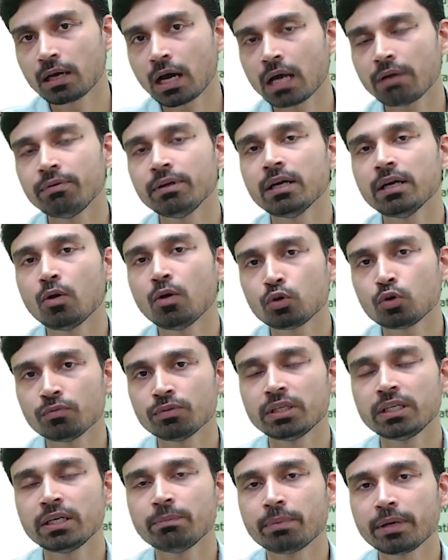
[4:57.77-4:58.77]
carving out
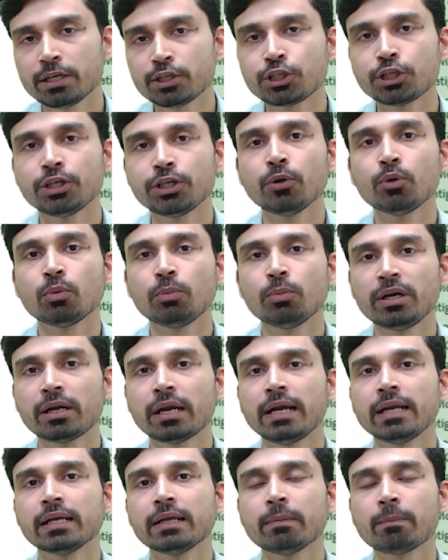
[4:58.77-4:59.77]
of the depression due to
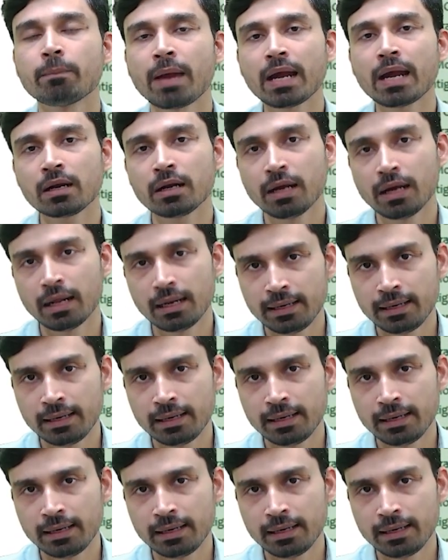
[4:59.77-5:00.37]
meteoritic impact,